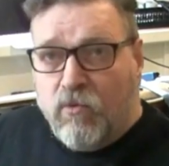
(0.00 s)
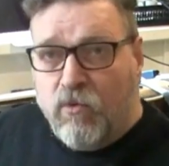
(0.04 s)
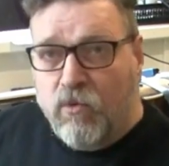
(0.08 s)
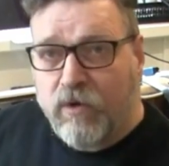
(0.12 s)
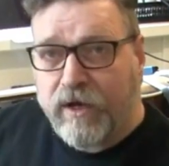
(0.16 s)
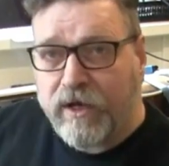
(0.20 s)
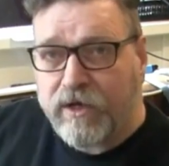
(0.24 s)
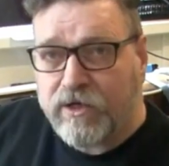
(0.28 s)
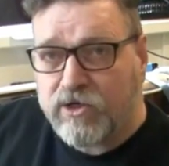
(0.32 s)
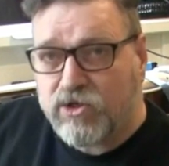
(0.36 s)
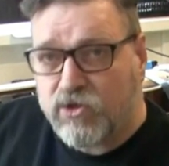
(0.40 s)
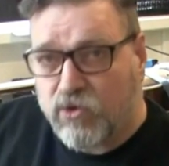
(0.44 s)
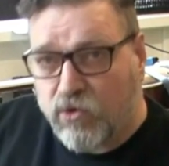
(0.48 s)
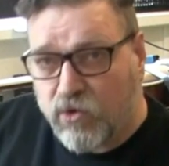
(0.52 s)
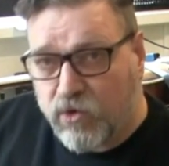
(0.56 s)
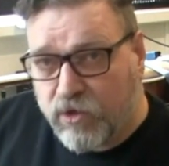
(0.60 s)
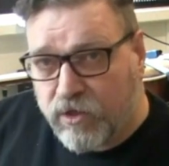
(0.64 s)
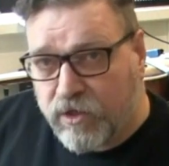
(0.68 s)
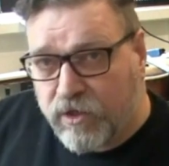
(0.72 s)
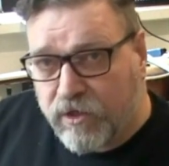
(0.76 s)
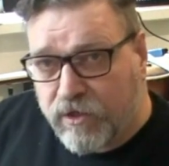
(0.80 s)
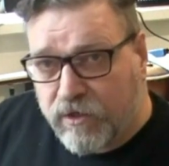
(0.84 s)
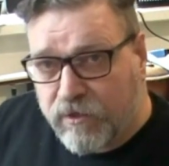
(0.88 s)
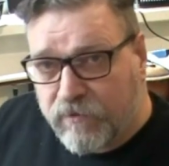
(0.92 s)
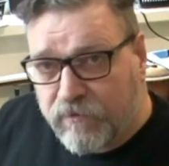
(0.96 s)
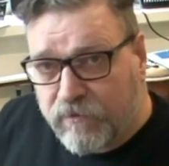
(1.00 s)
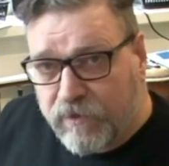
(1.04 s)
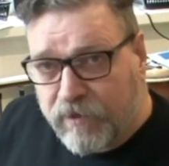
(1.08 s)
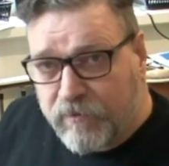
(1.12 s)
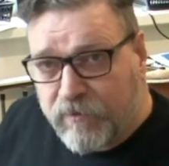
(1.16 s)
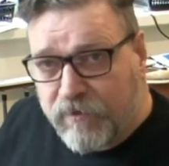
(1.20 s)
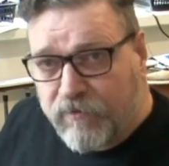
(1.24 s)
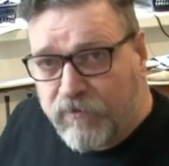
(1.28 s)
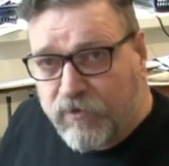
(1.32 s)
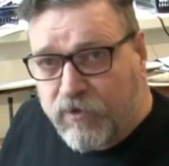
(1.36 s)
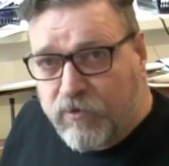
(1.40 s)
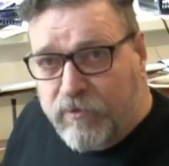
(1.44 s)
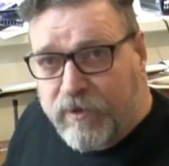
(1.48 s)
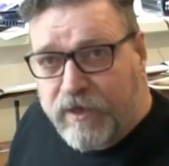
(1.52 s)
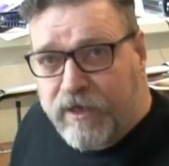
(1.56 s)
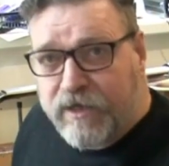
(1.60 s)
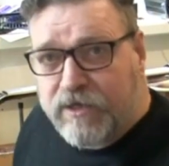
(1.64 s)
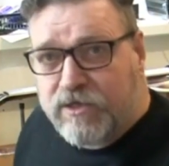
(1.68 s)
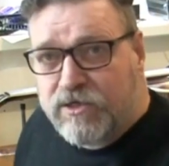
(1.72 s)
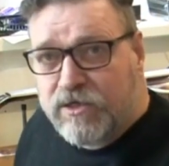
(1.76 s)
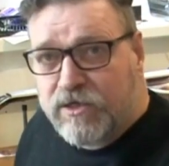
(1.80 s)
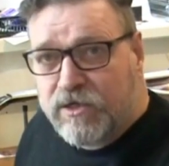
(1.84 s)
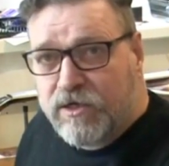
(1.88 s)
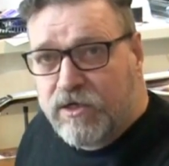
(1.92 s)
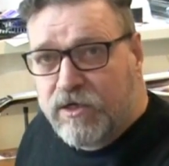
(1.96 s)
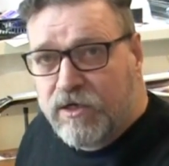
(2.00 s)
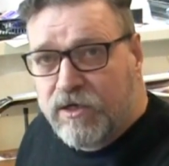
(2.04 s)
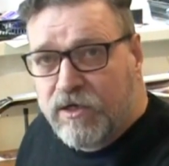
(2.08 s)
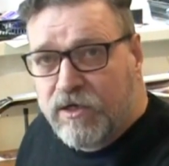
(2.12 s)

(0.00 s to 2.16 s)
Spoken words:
we'll get it sorted. Give me a few minutes.